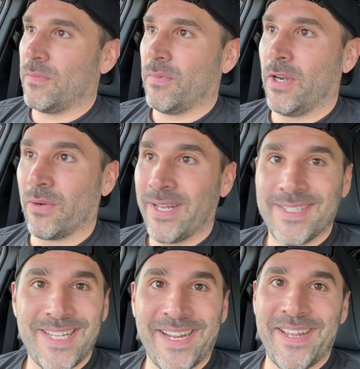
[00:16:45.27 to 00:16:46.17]
get
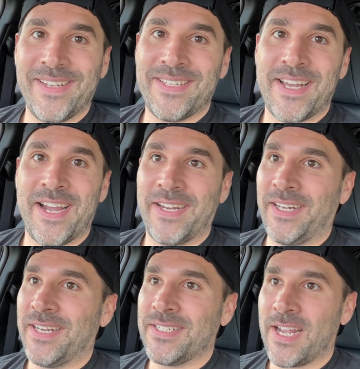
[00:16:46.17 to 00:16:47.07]
a
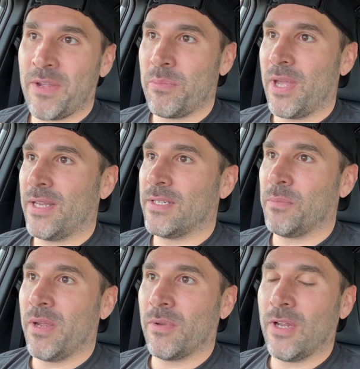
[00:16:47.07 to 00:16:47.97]
second bid to
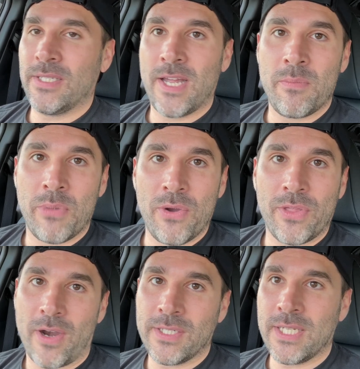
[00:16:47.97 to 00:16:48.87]
be able to attend
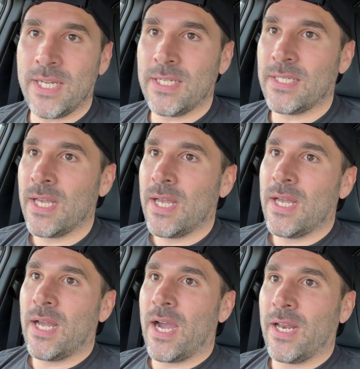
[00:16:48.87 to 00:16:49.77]
both RCs
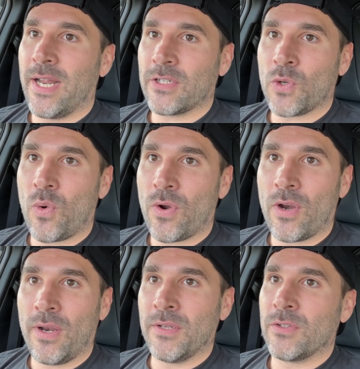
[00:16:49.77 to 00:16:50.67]
next
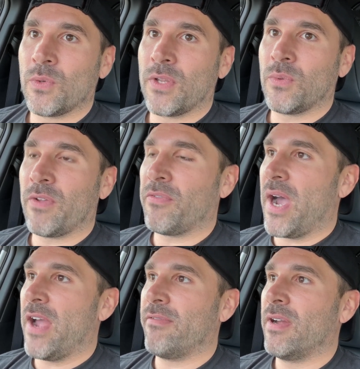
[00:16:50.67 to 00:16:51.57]
quarter in
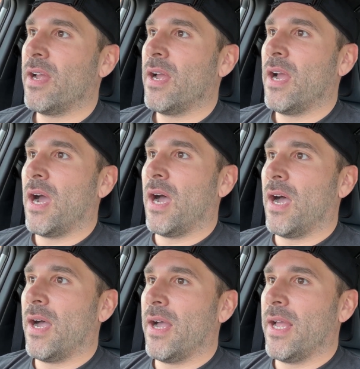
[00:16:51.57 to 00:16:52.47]
2025,
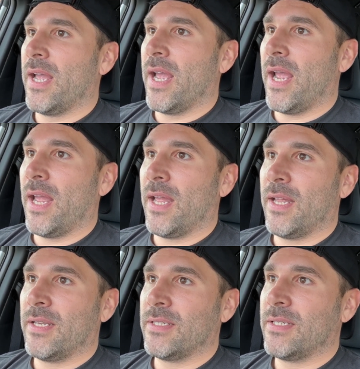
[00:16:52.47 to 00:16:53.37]

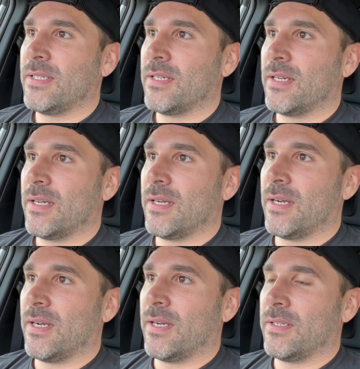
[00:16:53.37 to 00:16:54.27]
and
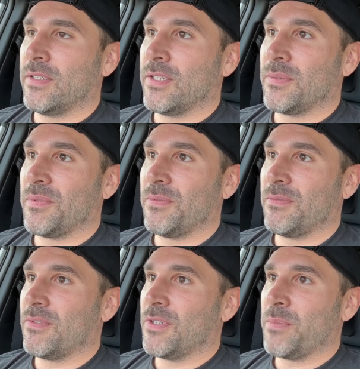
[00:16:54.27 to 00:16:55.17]
just
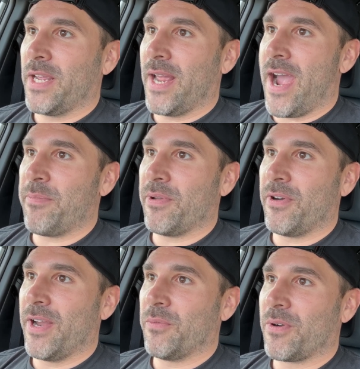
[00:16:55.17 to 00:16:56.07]
make it happen.
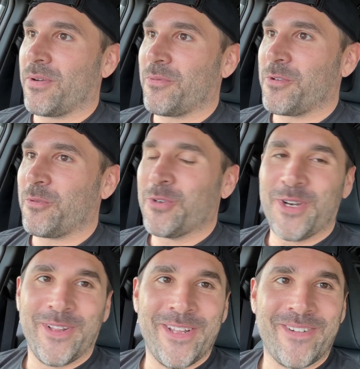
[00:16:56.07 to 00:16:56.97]
Right, we're
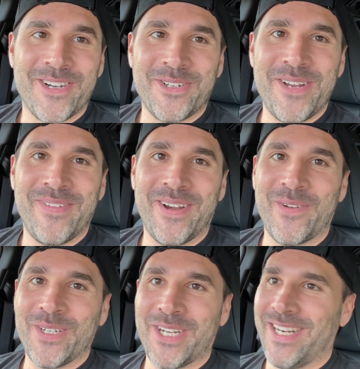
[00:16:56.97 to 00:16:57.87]
trying to live our dream
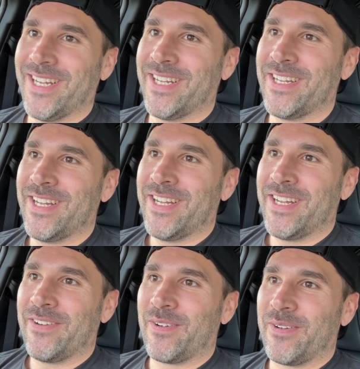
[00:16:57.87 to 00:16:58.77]
here. We're trying to
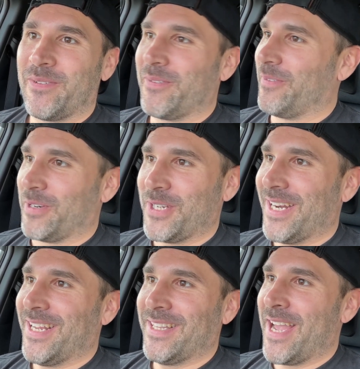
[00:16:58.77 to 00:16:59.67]
get